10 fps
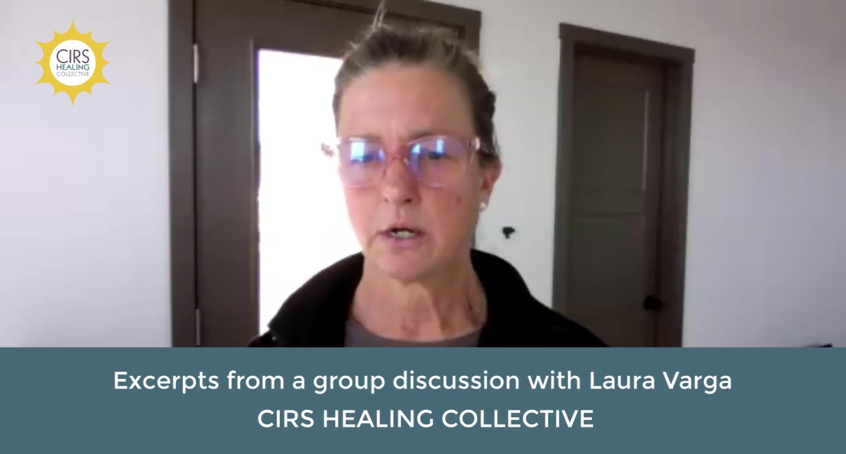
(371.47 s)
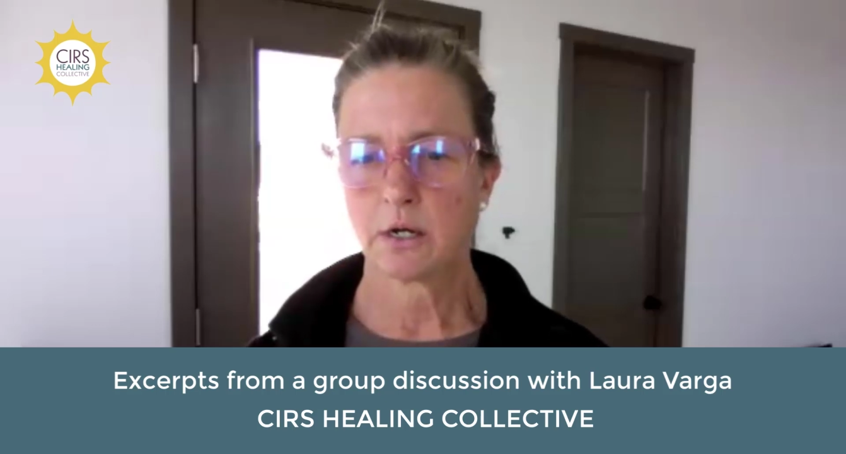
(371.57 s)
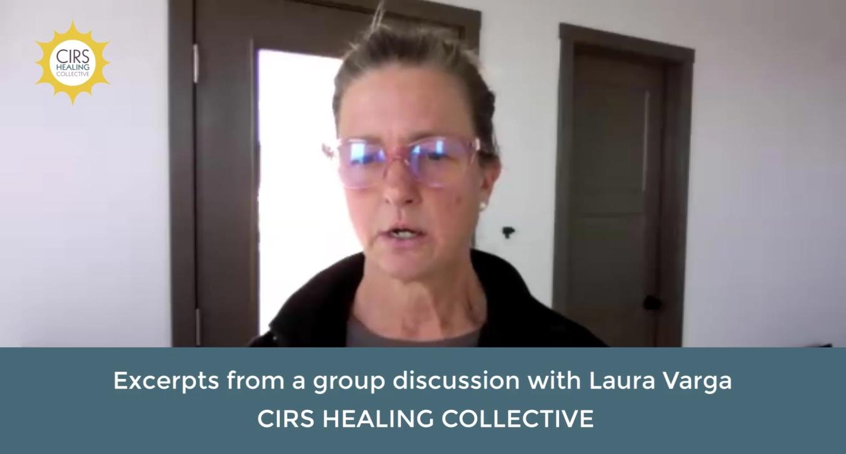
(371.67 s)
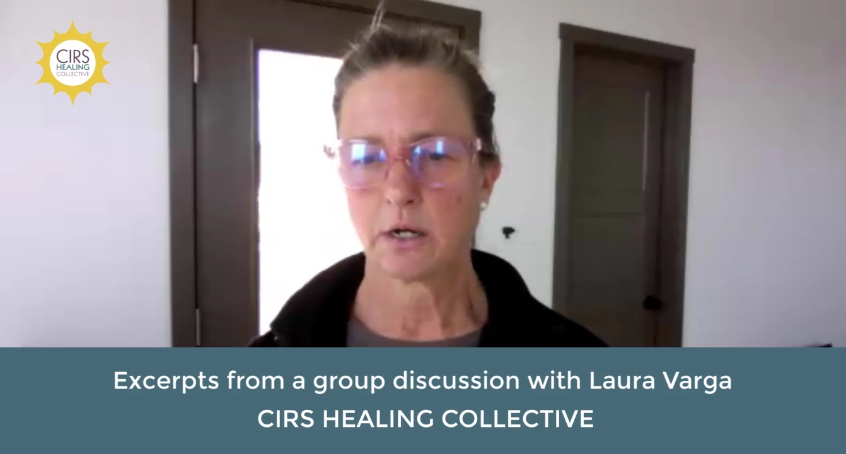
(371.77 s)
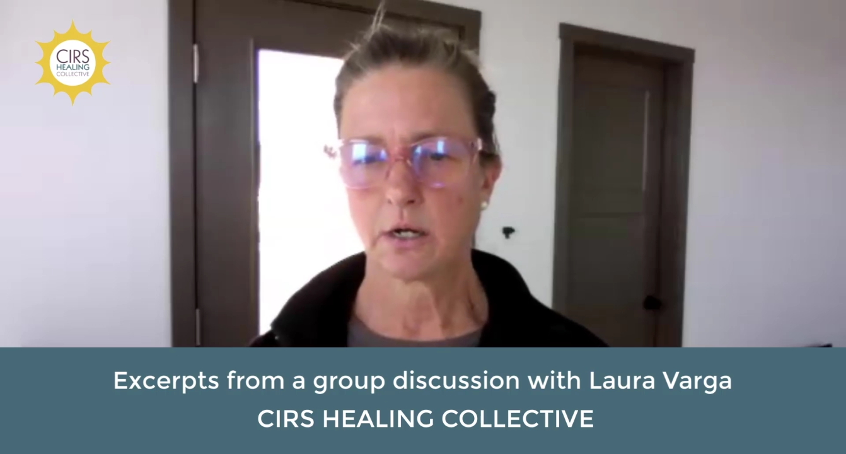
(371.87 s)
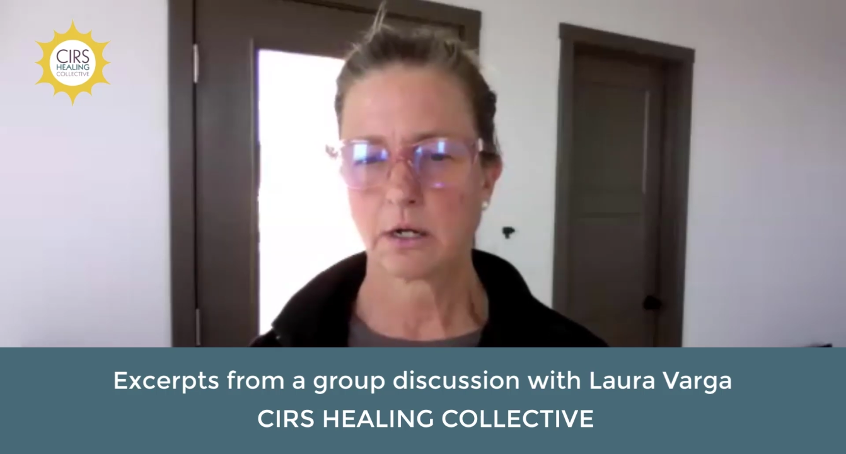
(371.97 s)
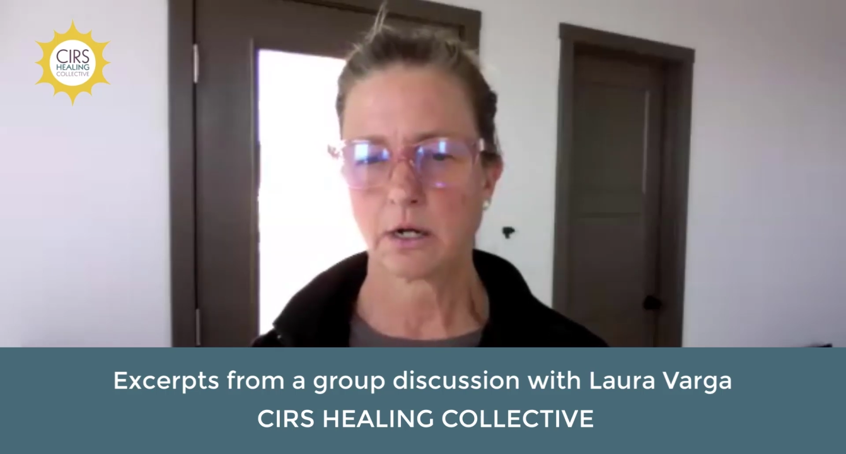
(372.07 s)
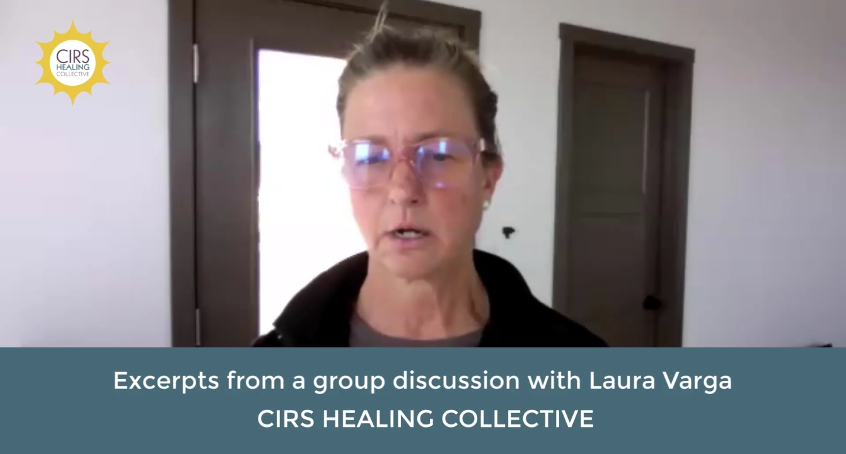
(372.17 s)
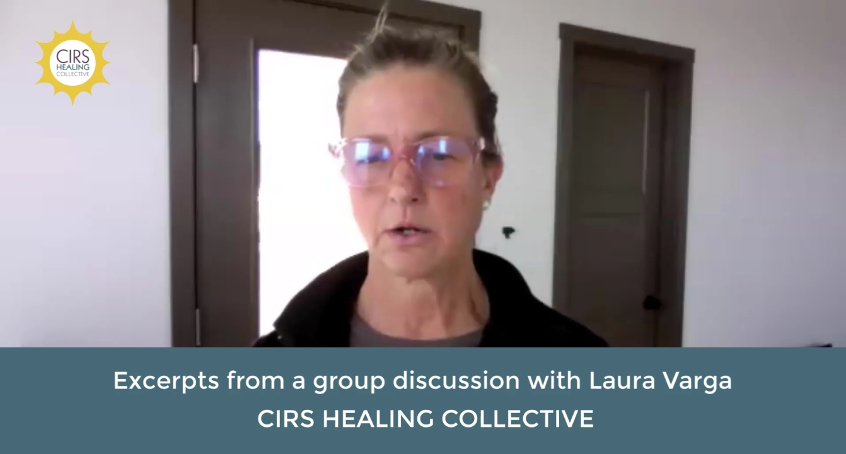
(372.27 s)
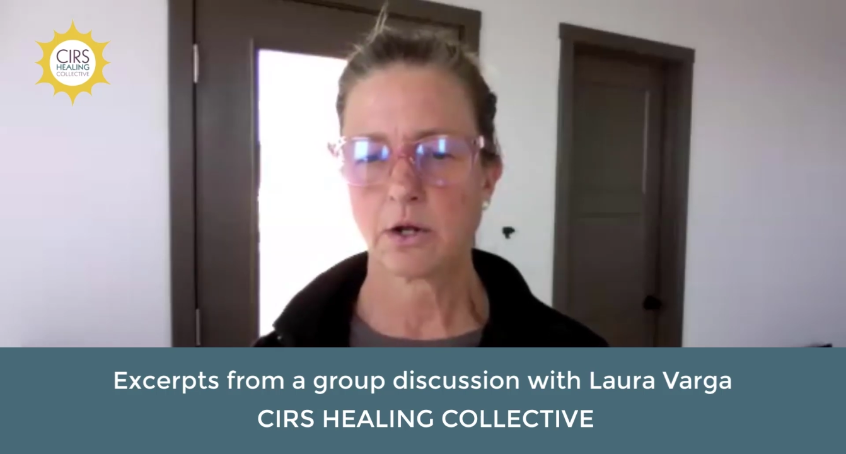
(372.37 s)

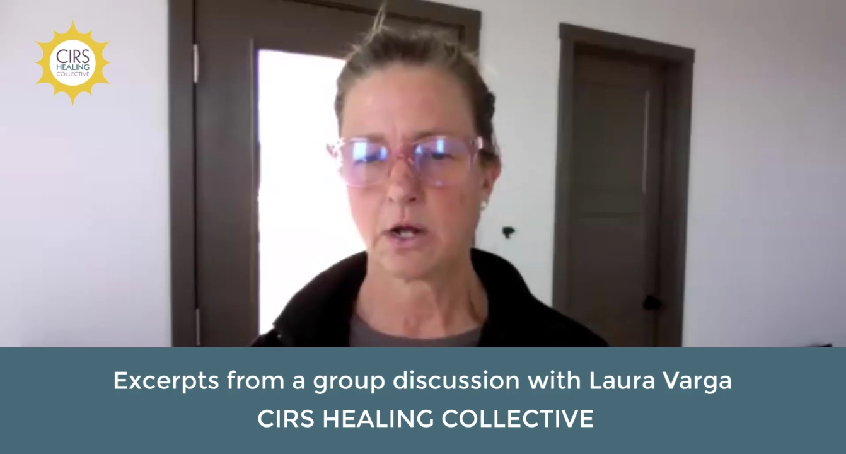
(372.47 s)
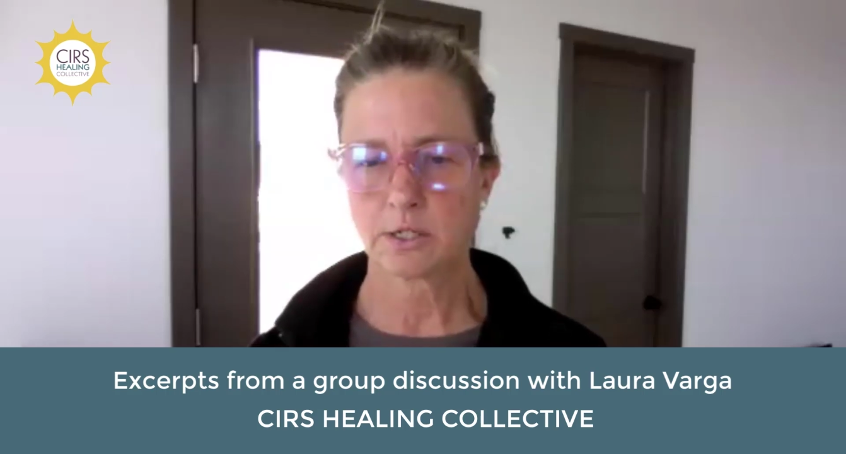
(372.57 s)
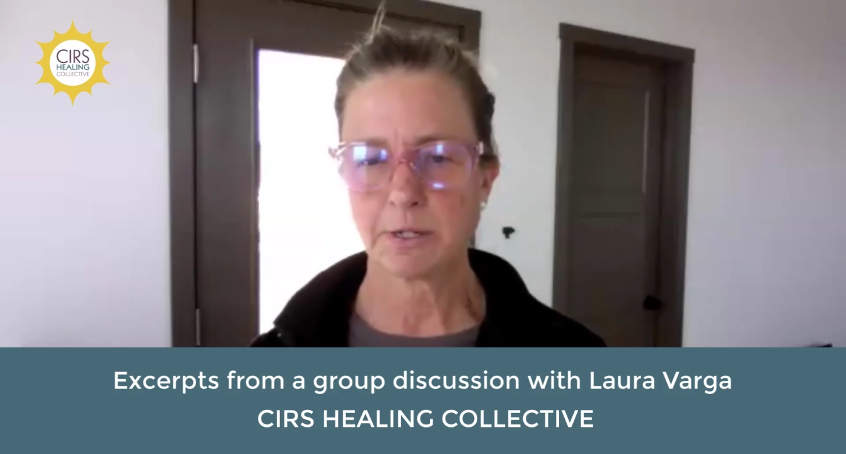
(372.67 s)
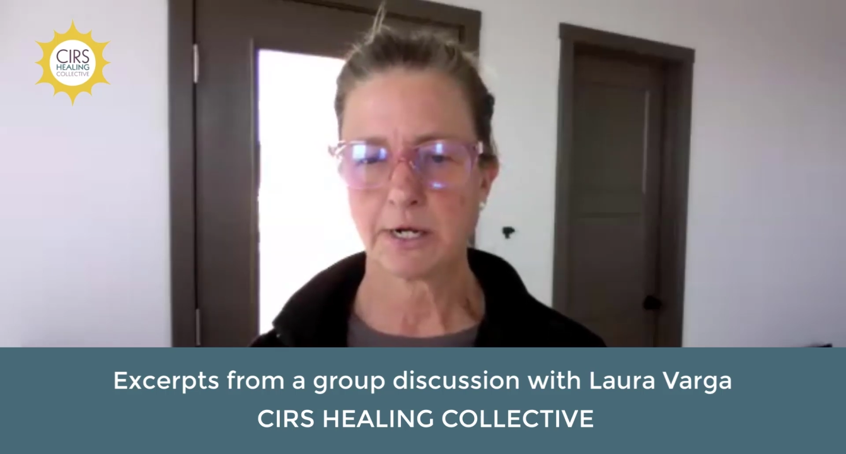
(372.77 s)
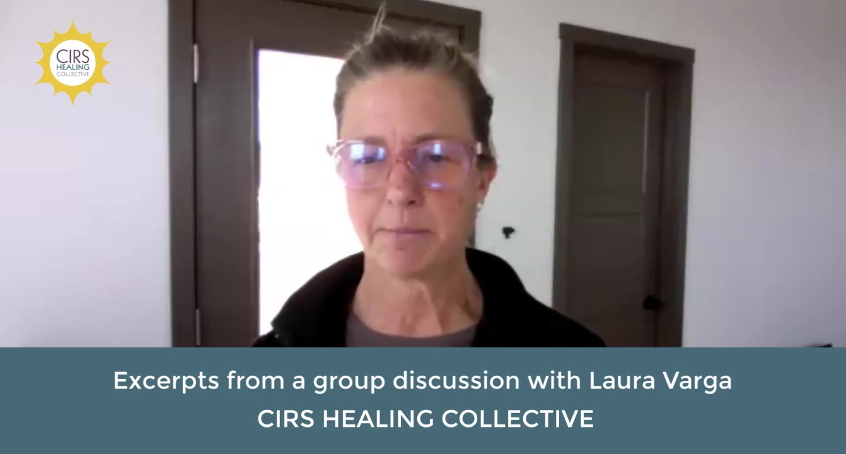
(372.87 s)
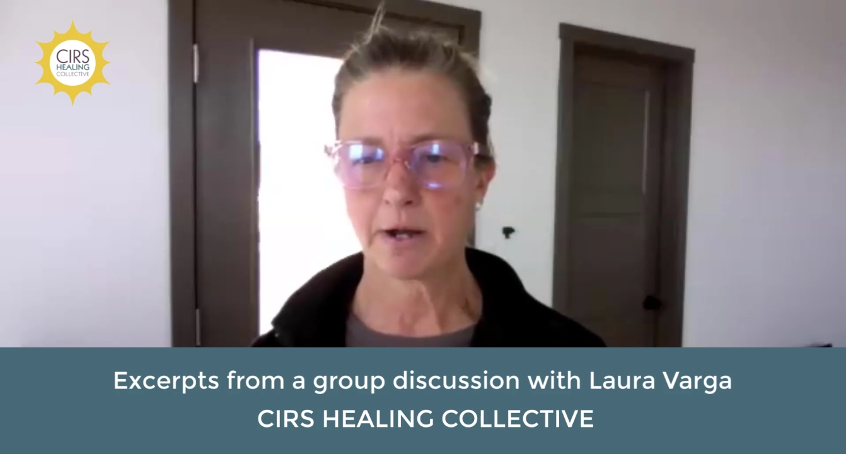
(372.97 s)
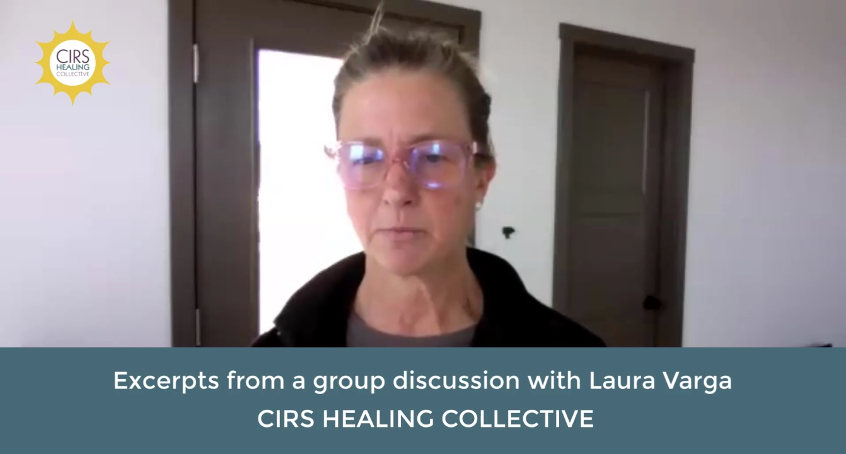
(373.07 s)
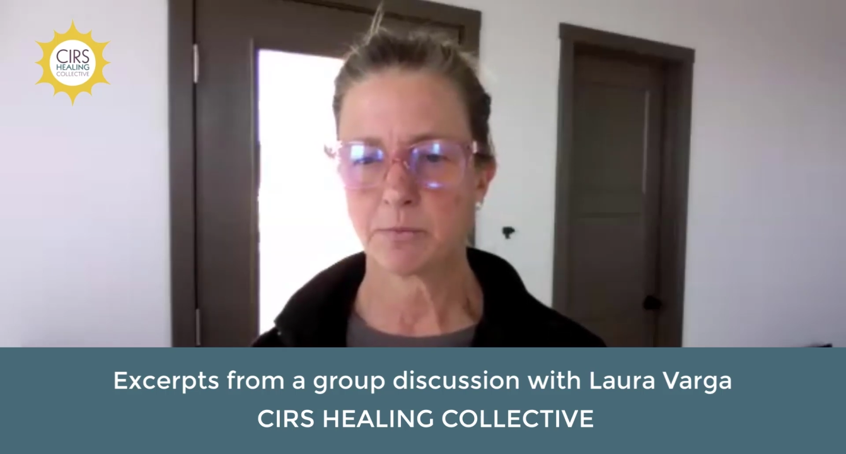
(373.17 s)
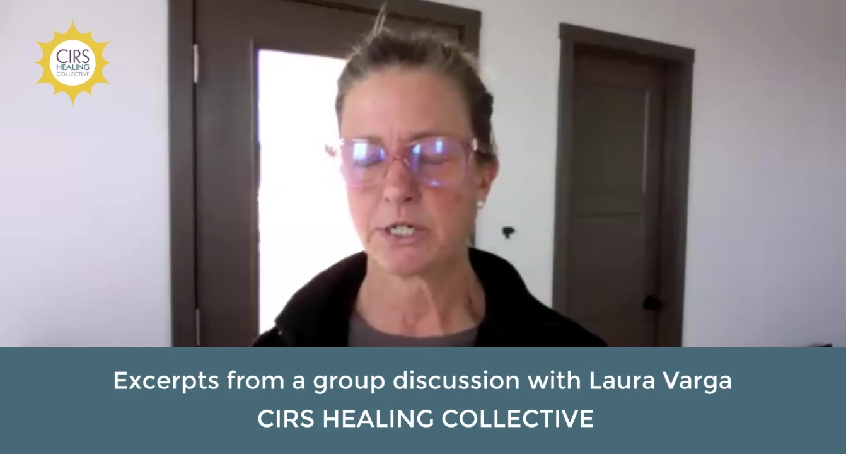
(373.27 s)
I'll speak about a